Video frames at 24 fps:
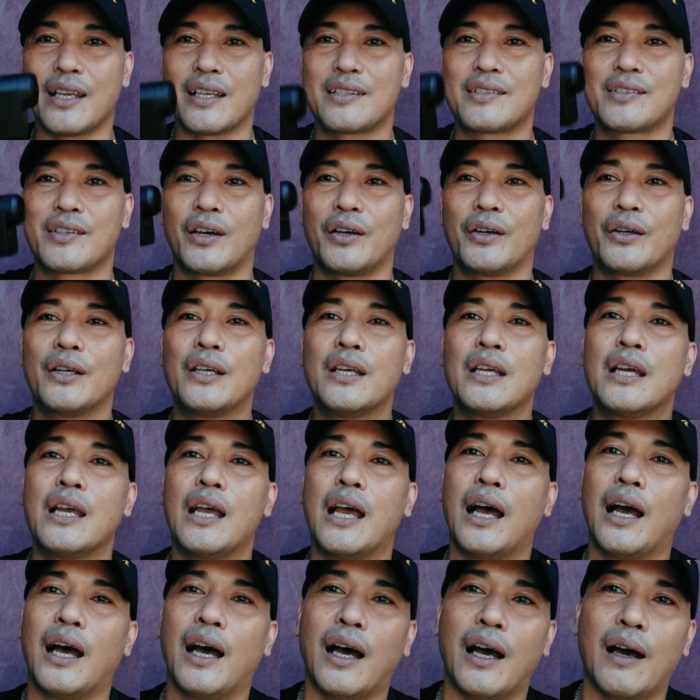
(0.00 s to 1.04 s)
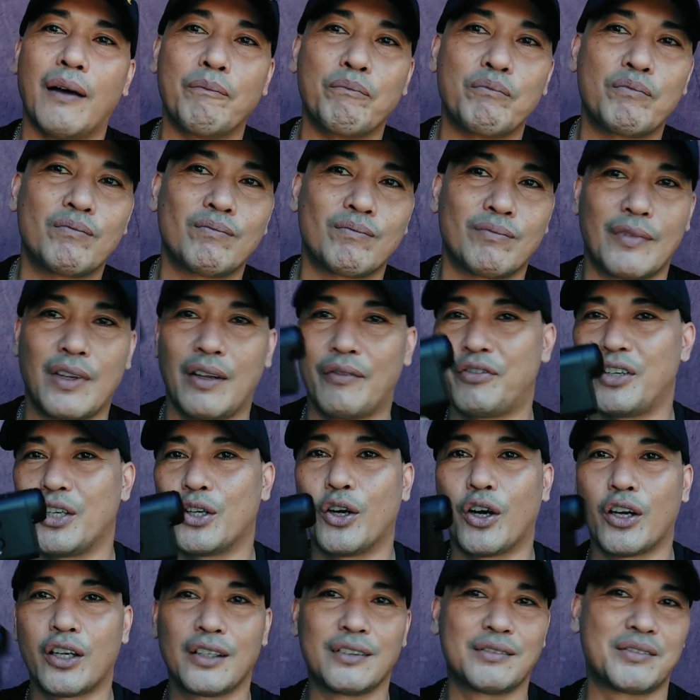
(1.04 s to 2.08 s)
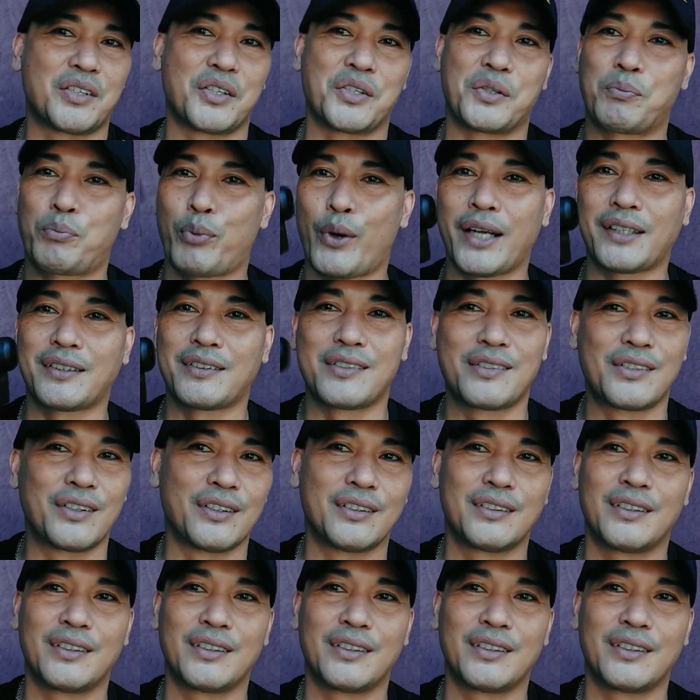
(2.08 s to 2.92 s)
So if you got it, just practice it,